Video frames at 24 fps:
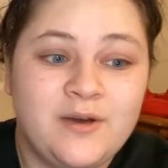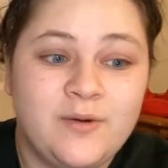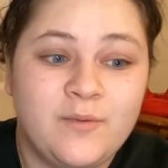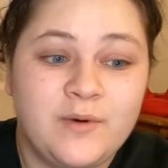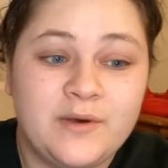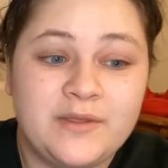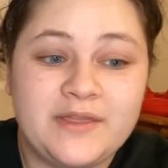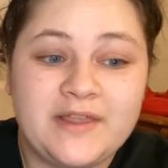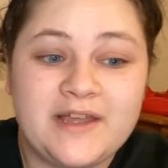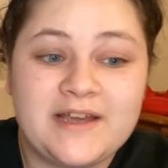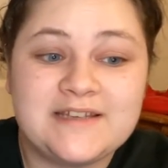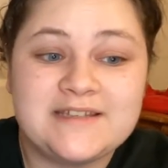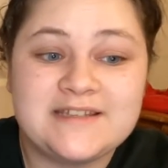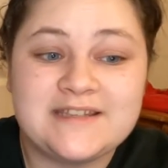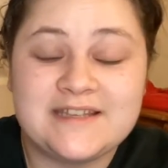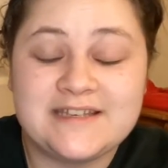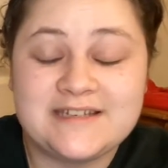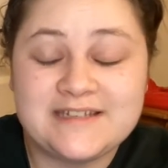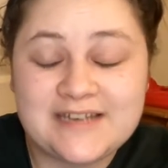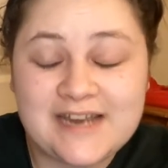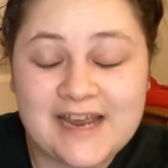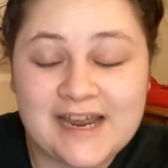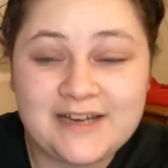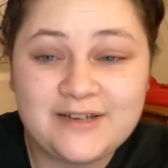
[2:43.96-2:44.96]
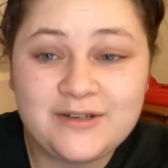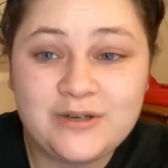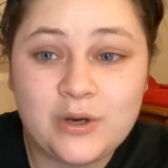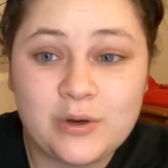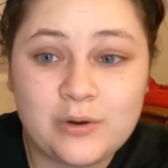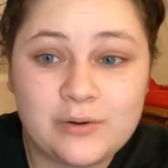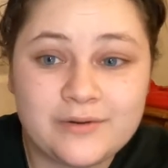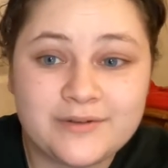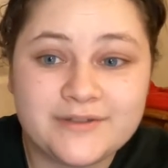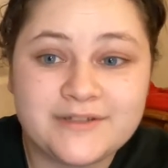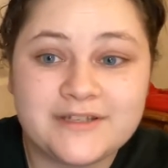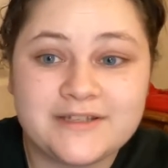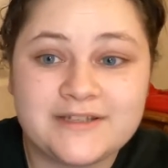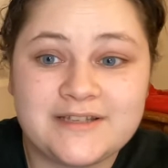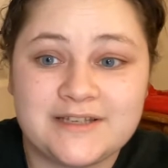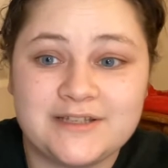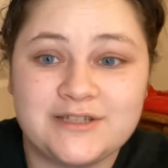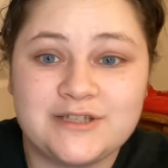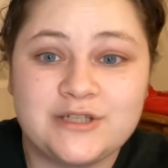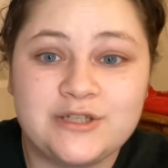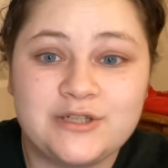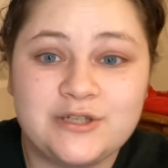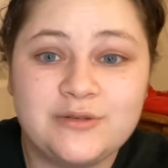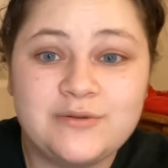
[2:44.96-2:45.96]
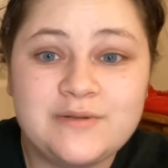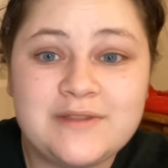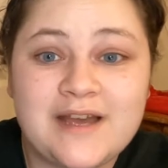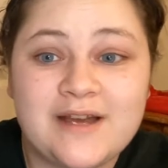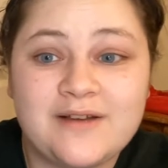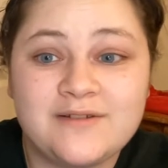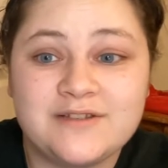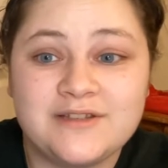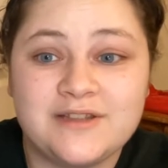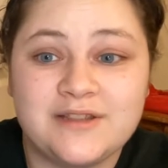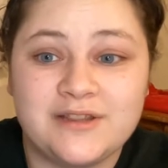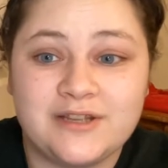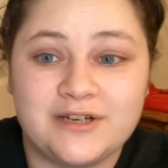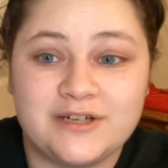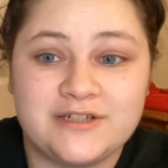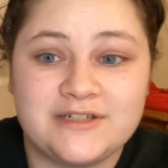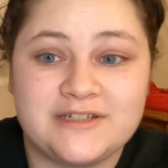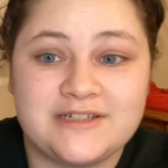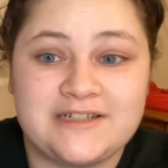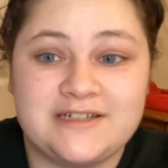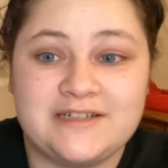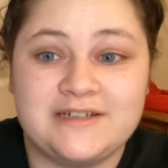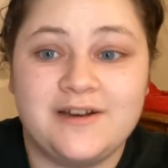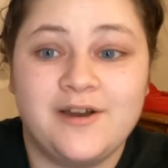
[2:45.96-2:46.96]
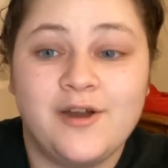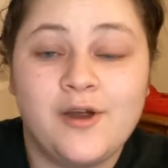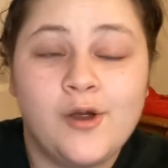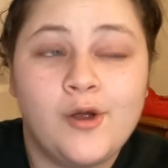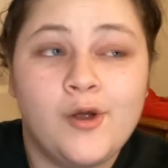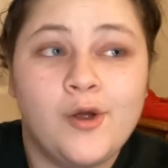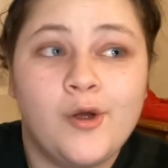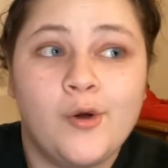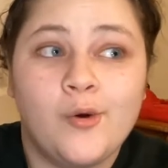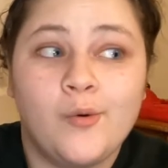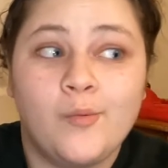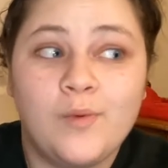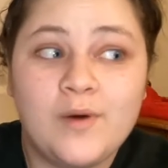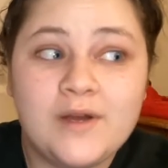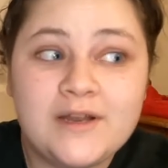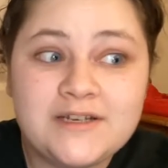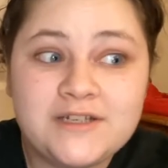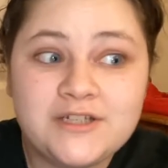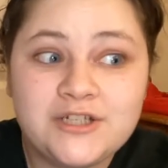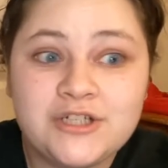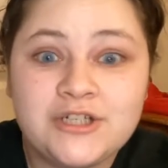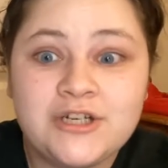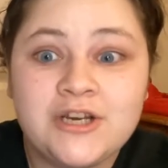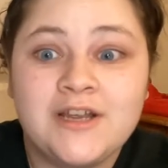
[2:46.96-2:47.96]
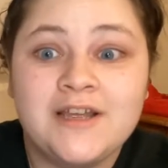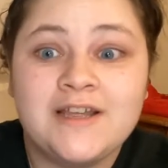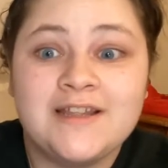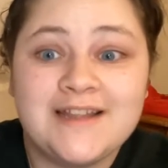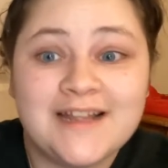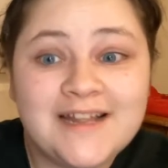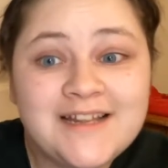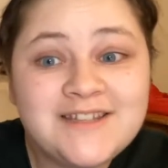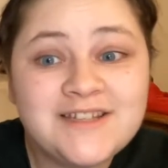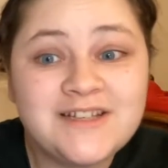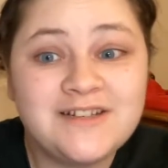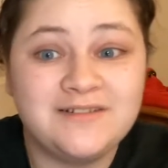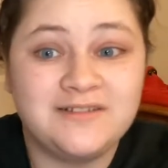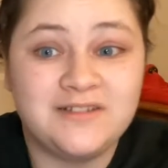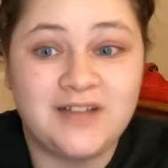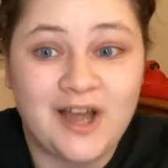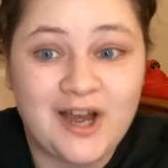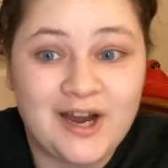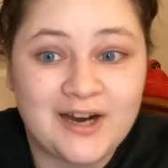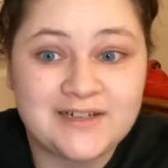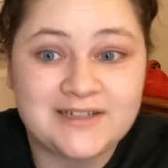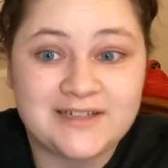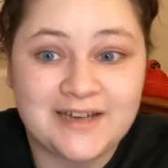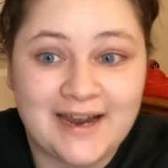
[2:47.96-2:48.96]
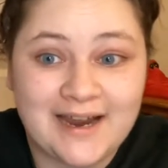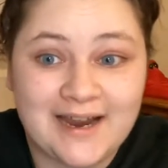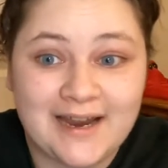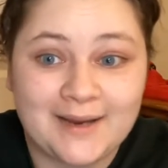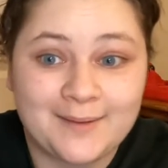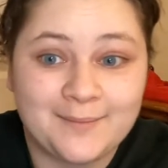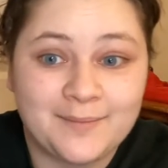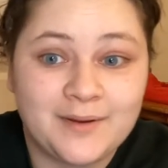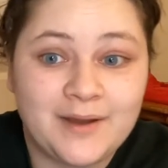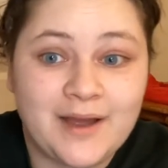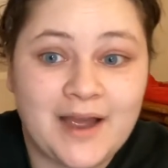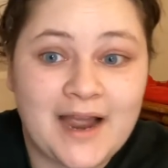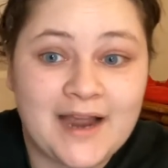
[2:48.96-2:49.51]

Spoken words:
with less than 10 goals since 2013, which, that's a long time.